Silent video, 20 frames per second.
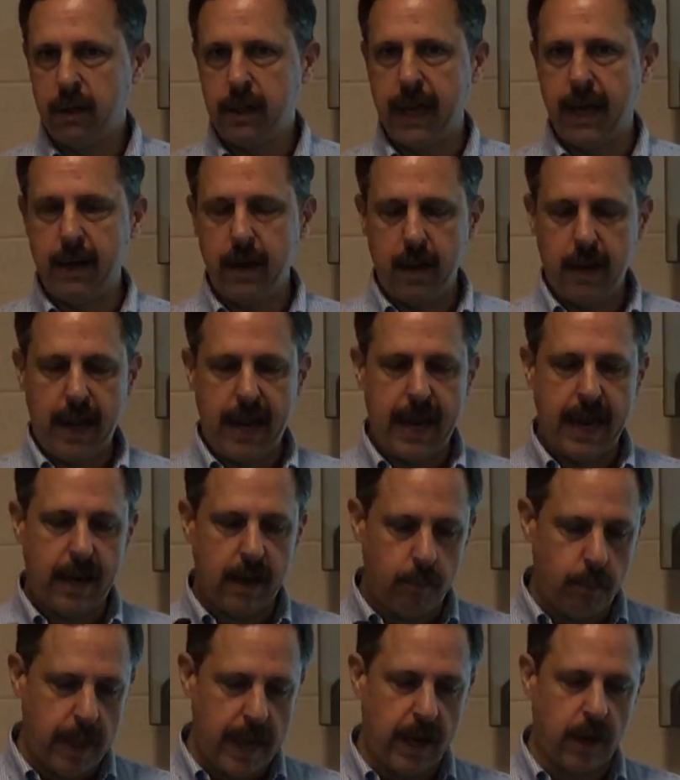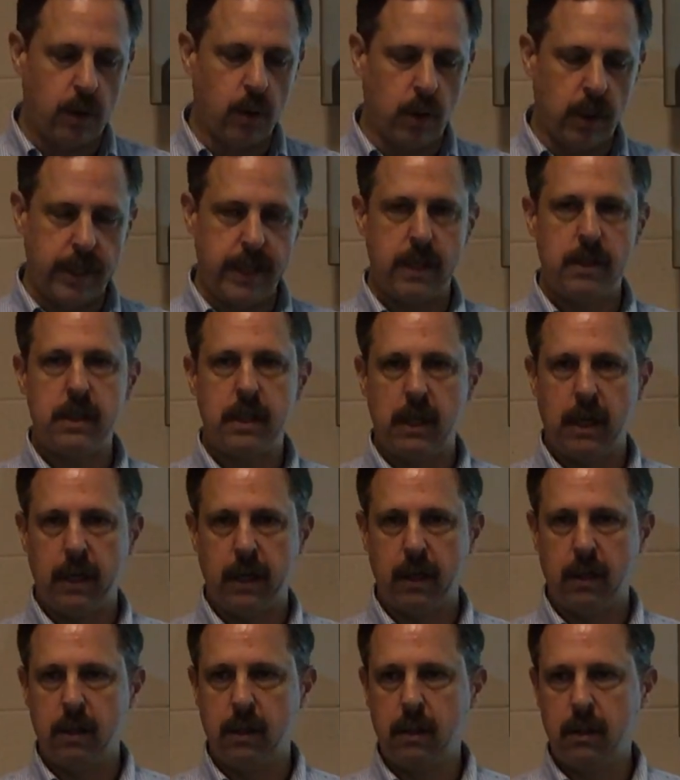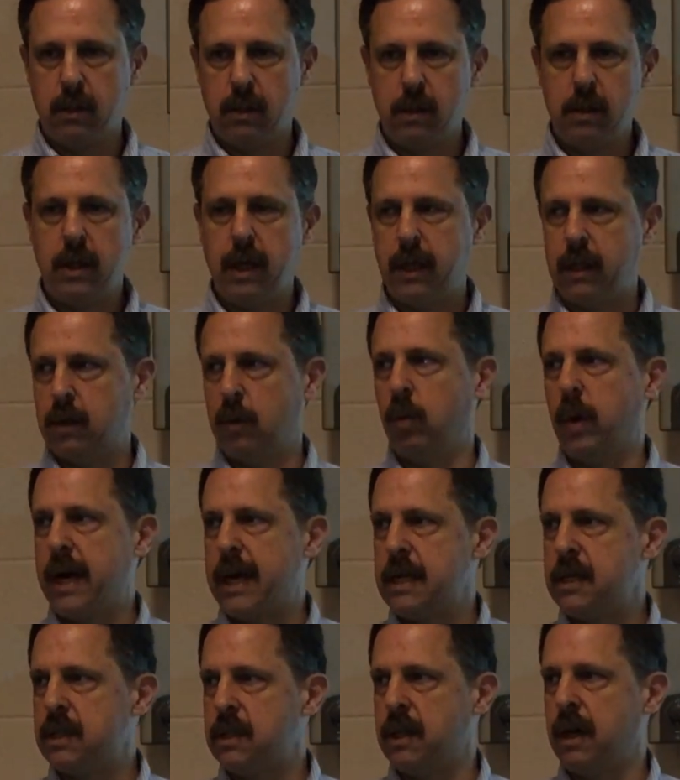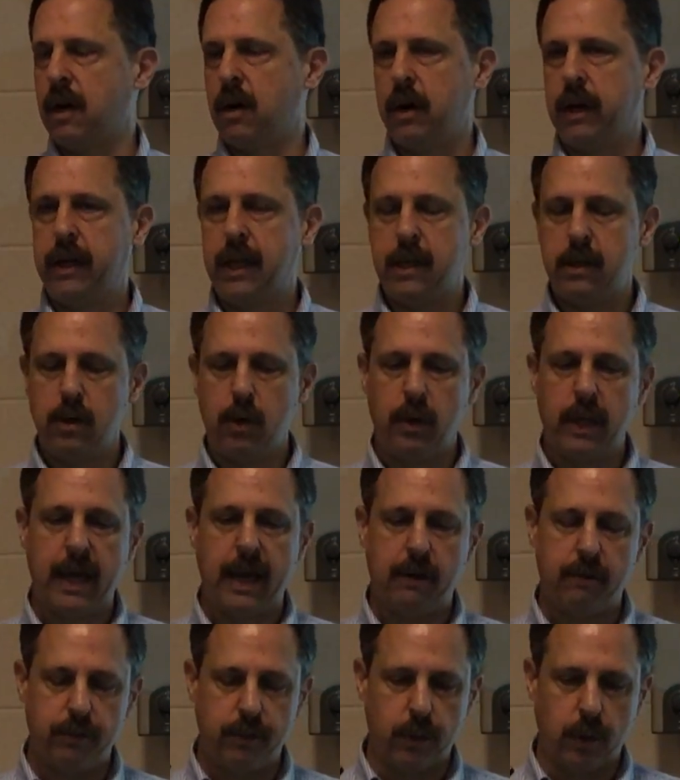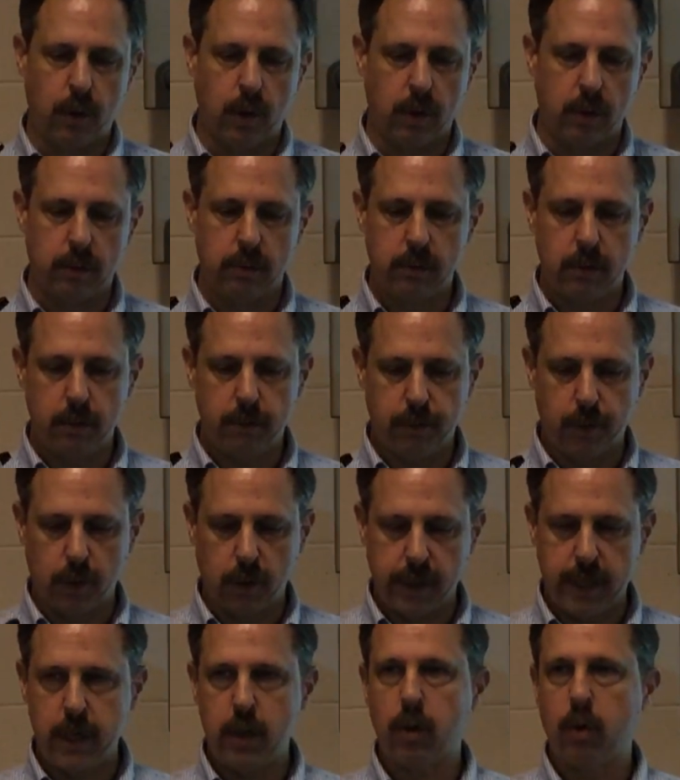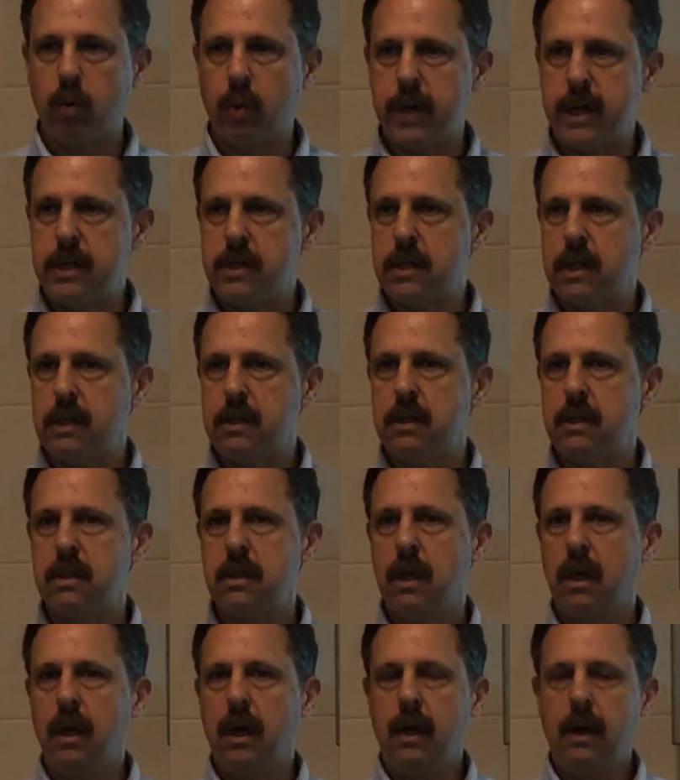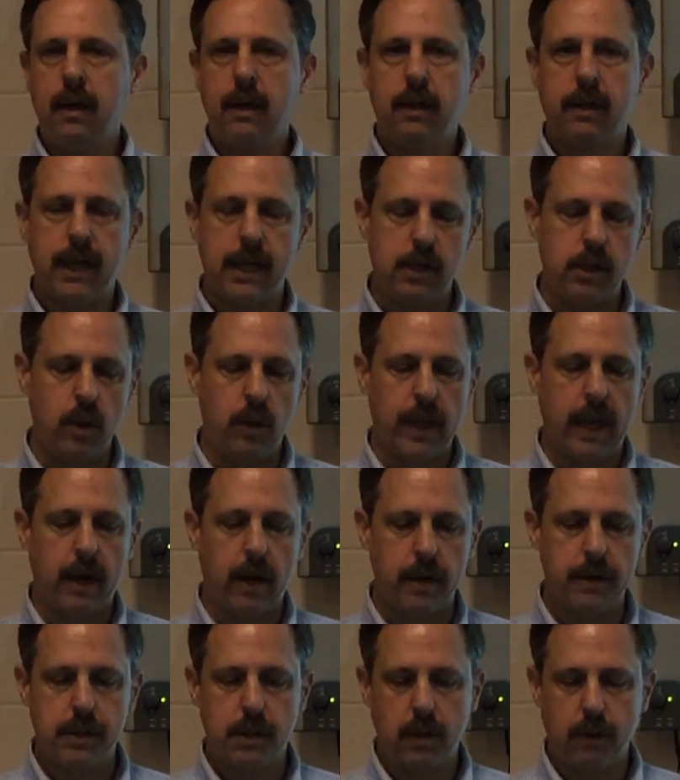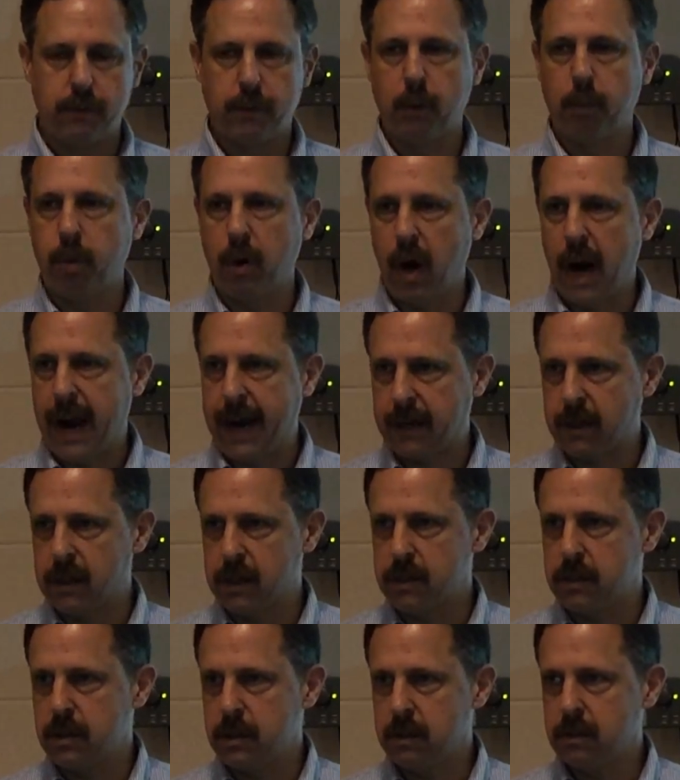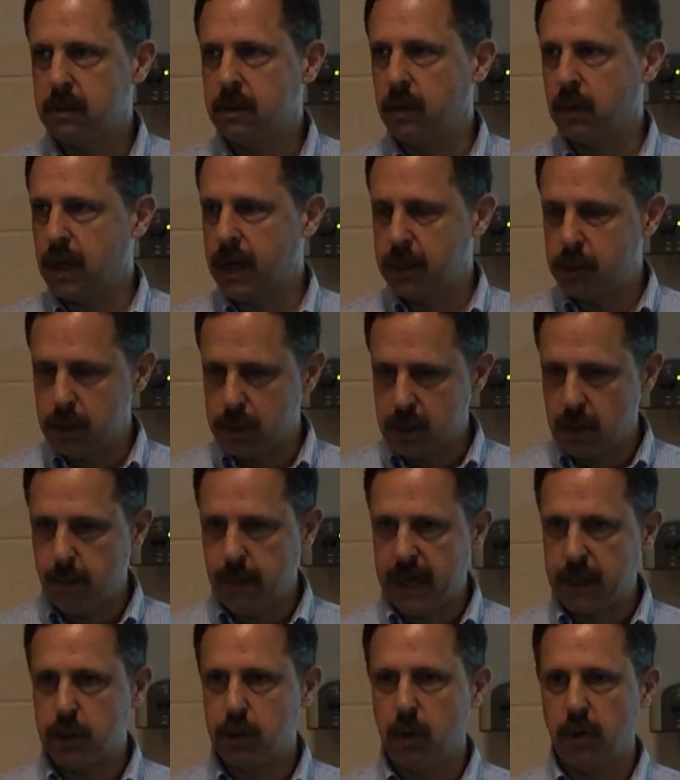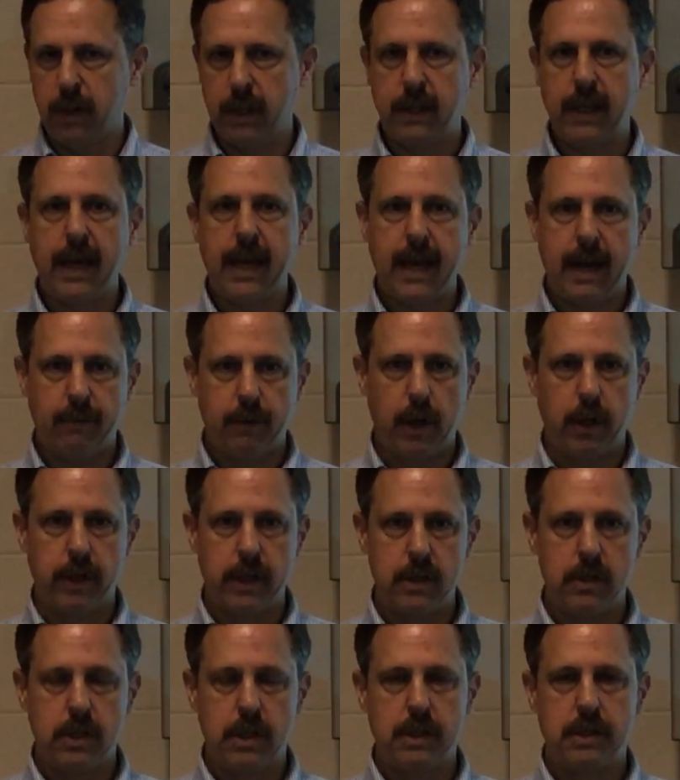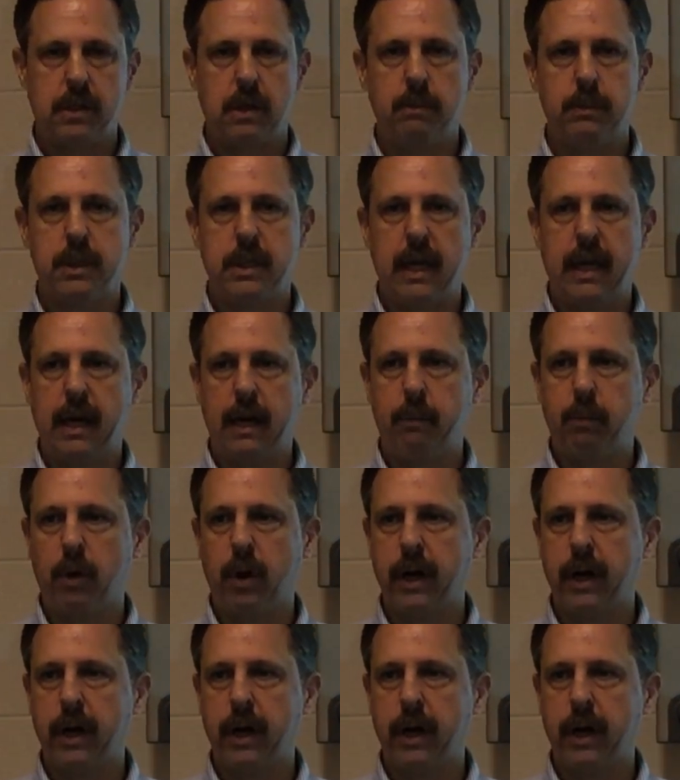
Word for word: that had a medical incident in the race there, and they do that for legal reasons. They do that also for practice, okay, just to make sure that they have all these systems set up